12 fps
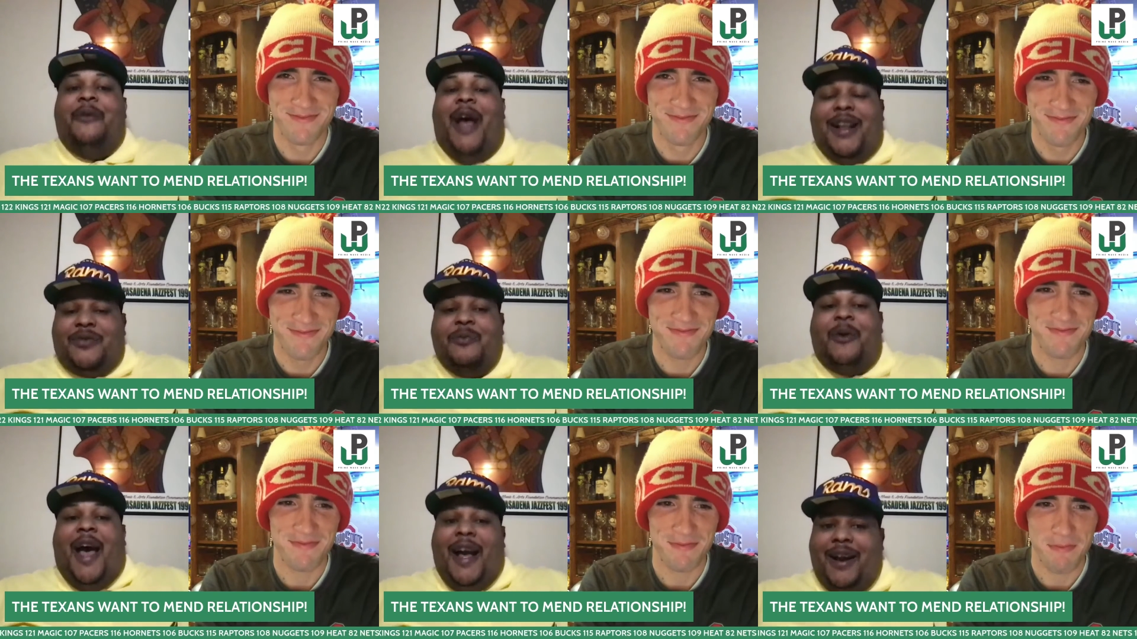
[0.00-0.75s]
Speaker 1: that's
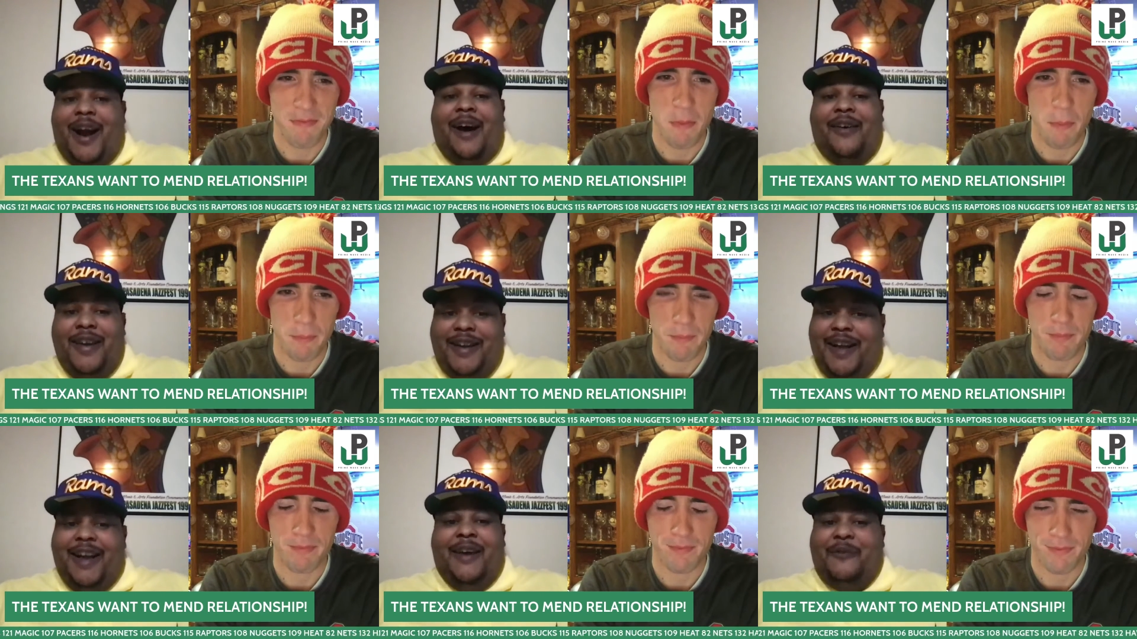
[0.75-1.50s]
hanging out
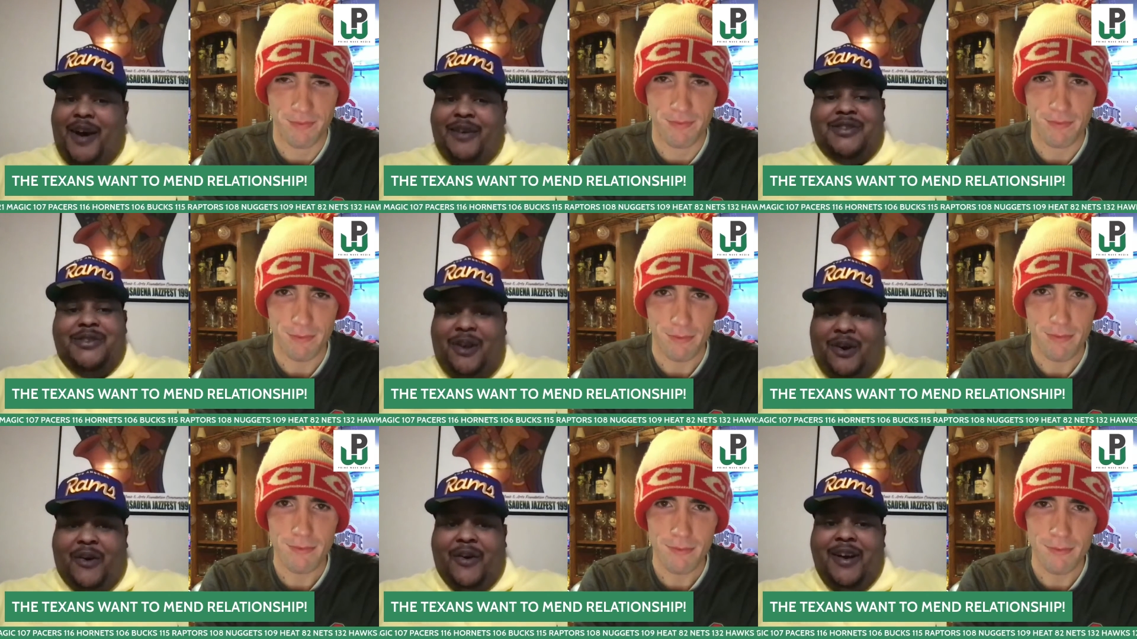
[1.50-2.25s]
in the NFL too
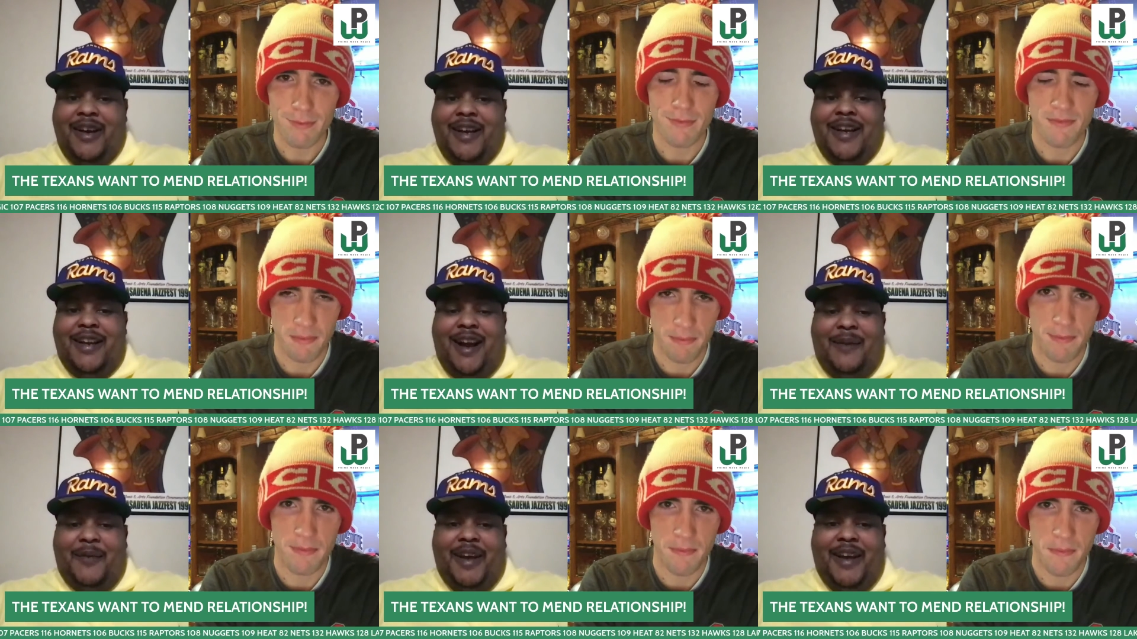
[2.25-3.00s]
long. You
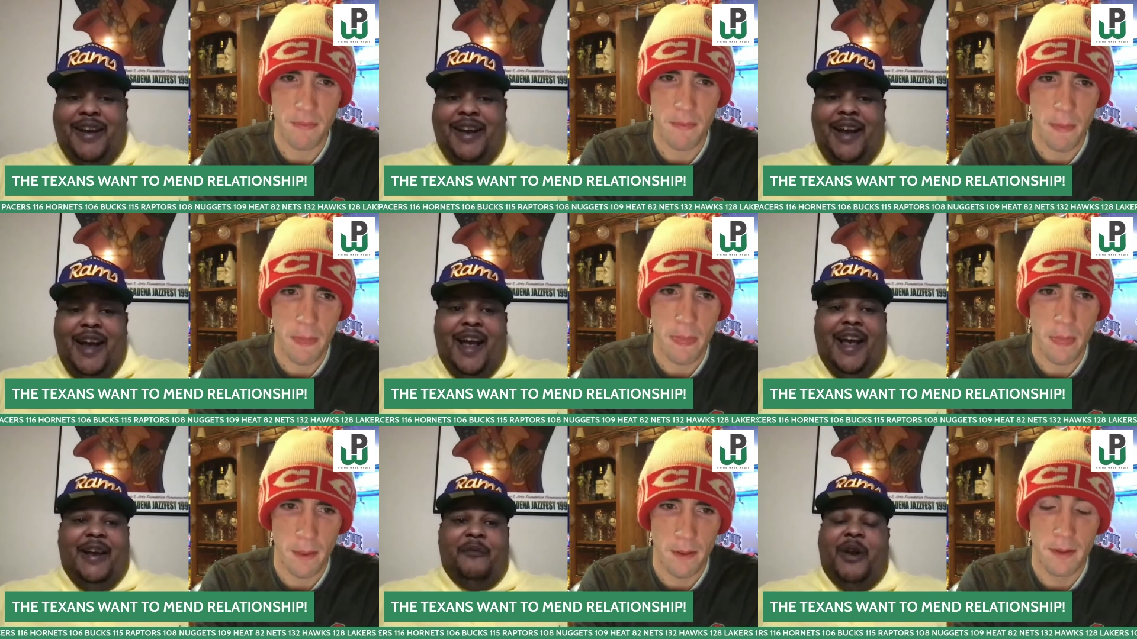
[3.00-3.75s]
know what I mean?
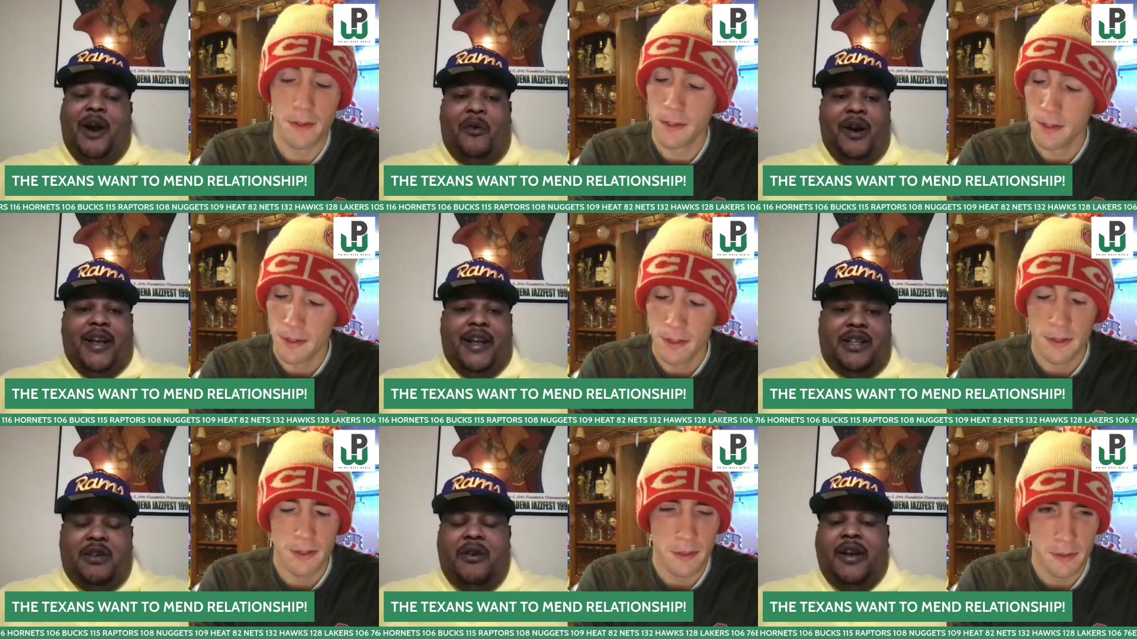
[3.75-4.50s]
And we don't want to
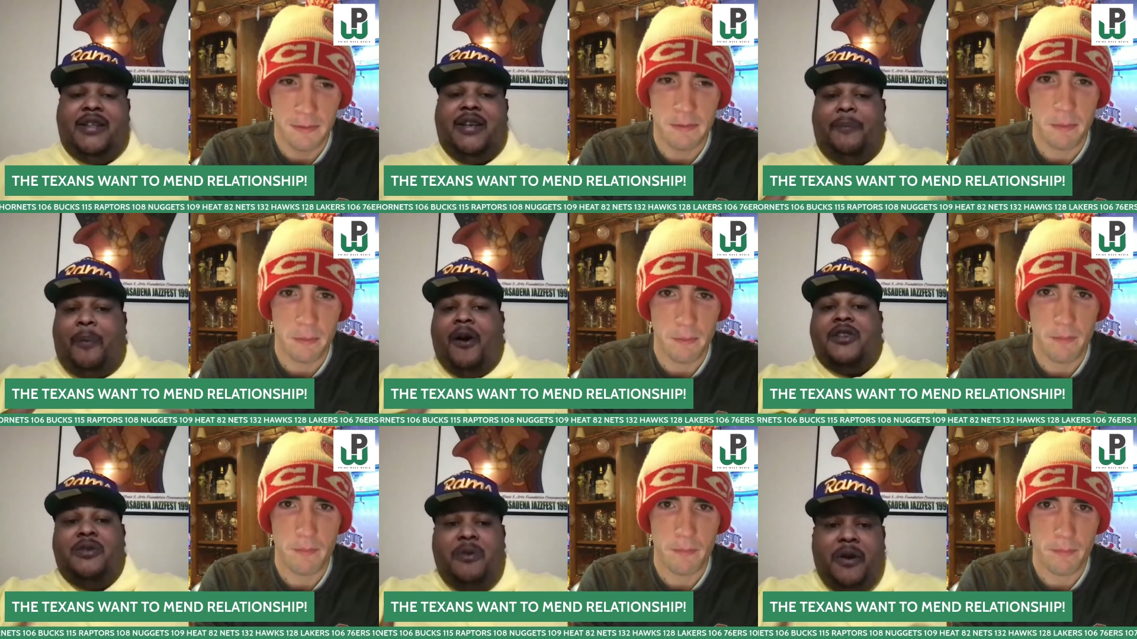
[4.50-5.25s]
get too into
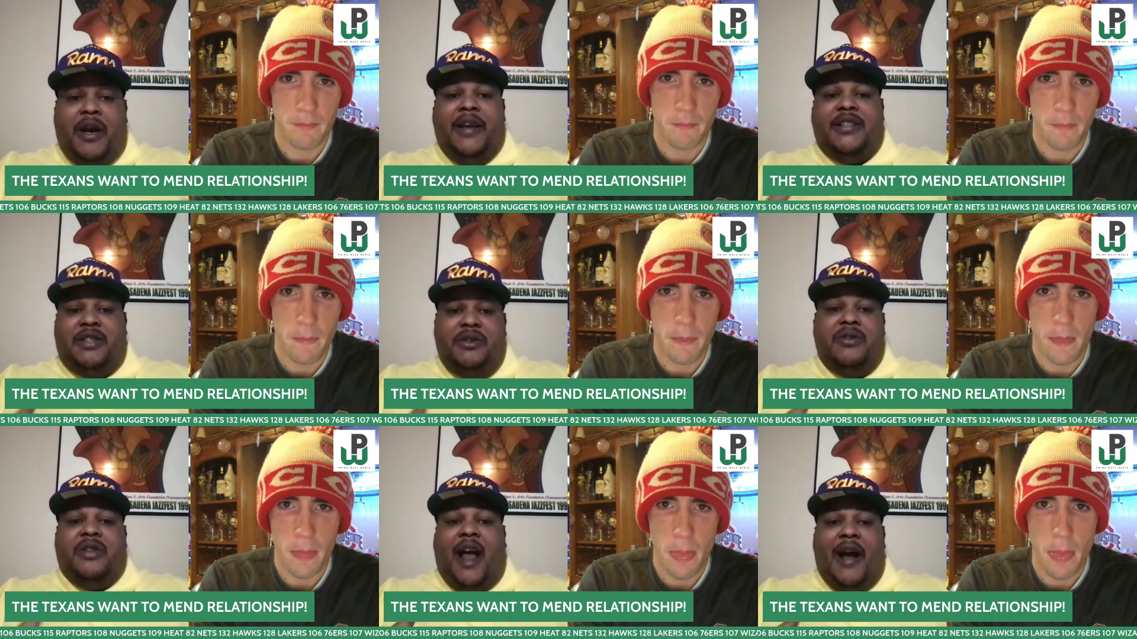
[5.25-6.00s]
personal
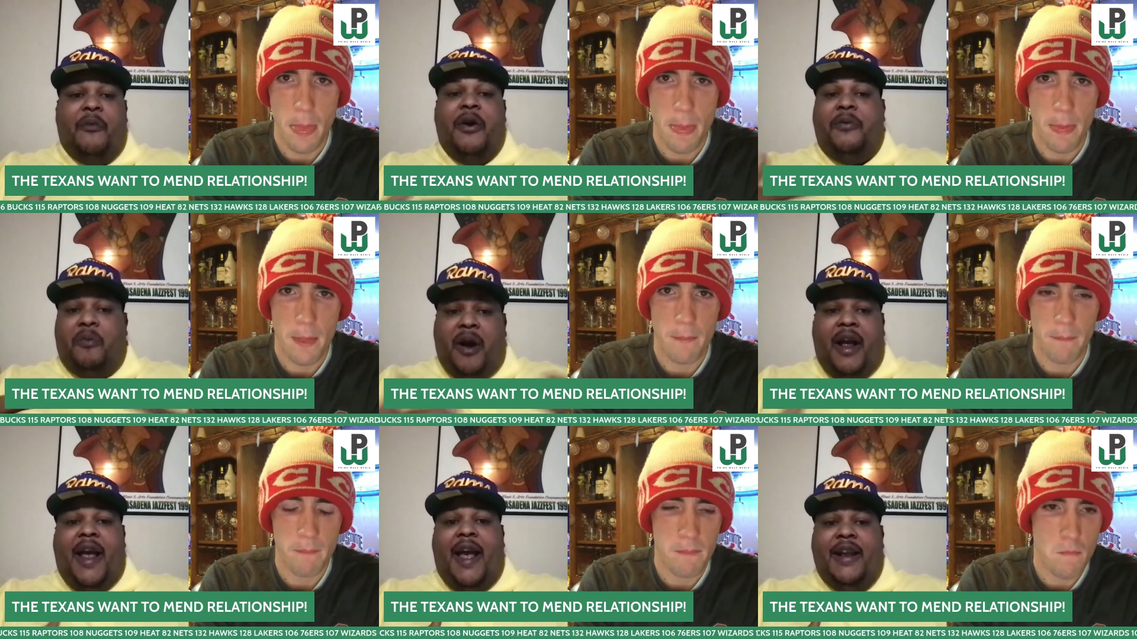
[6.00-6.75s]
issues like with
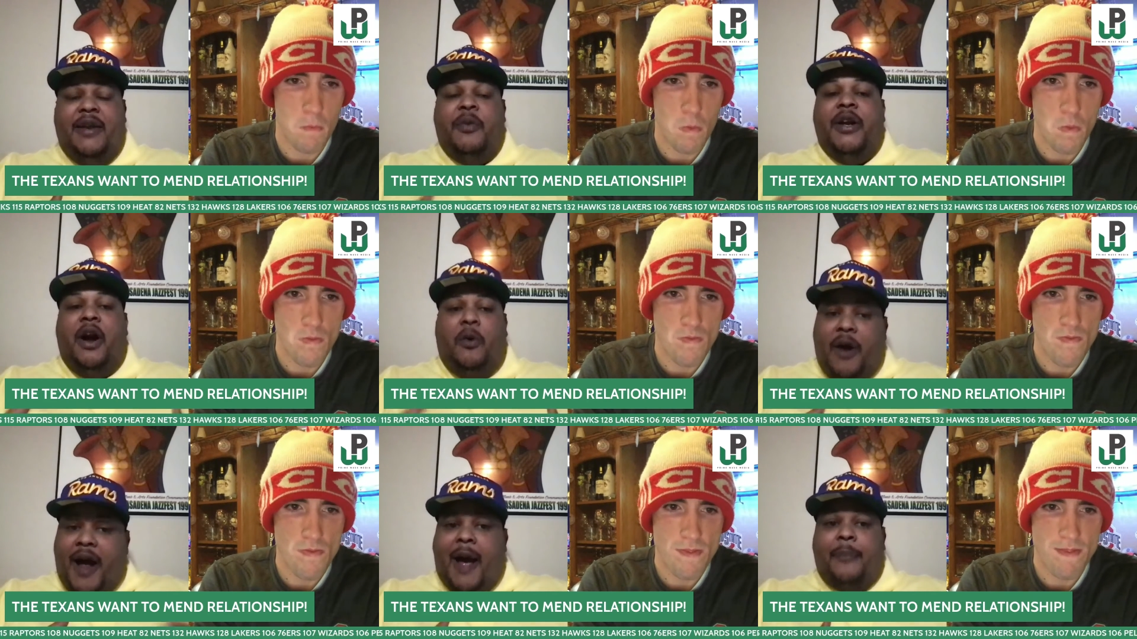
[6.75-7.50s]
Andy. We know
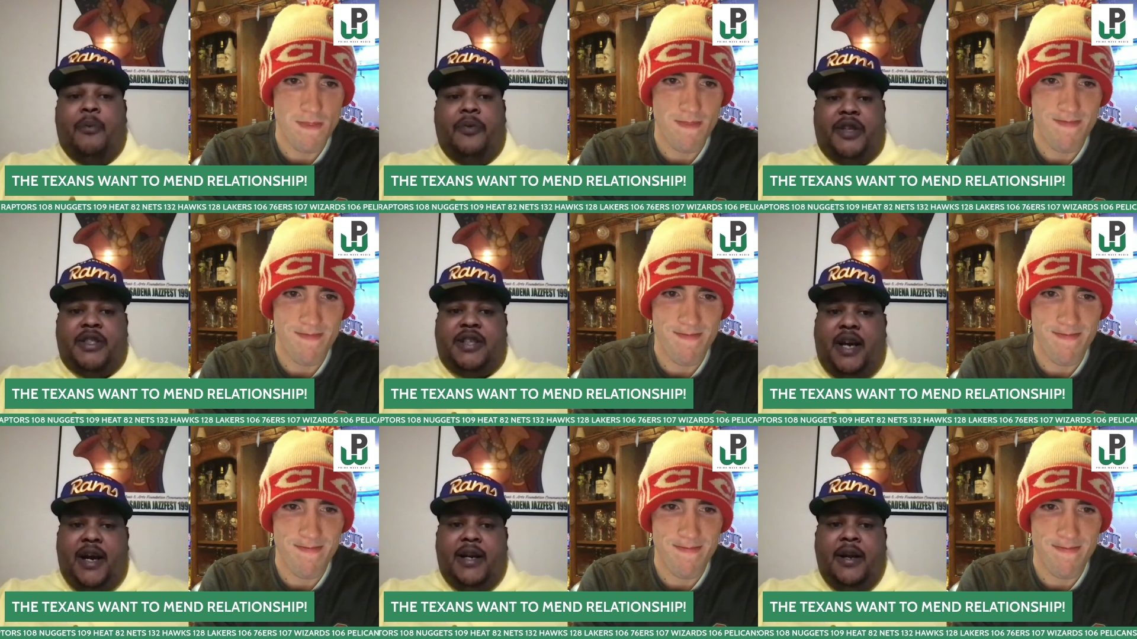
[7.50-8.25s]
what happened with the
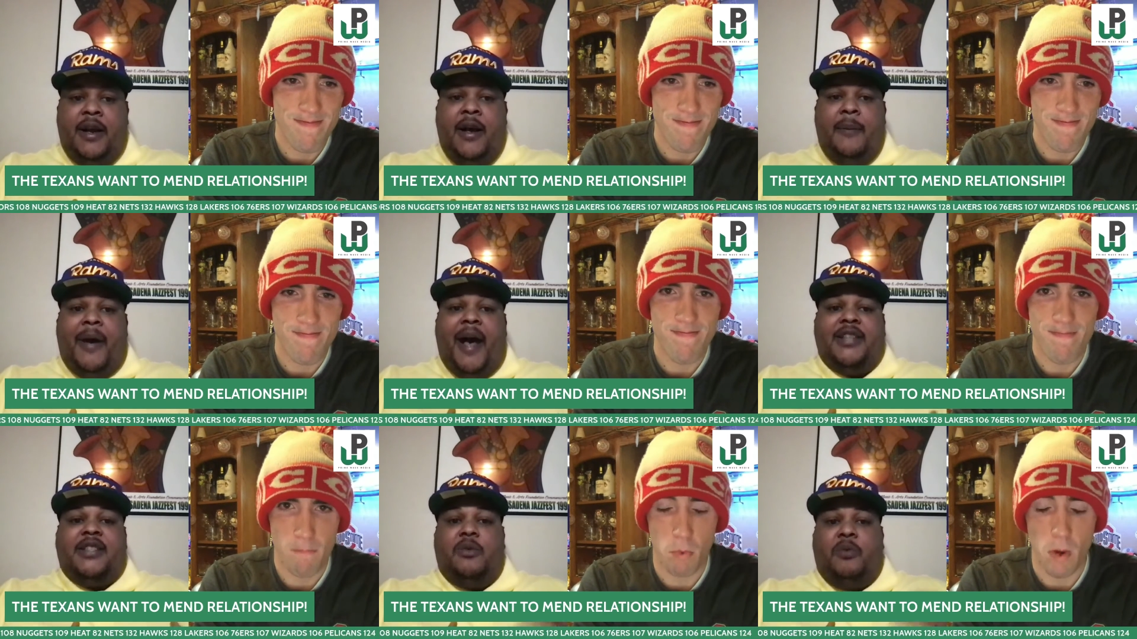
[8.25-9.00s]
son passing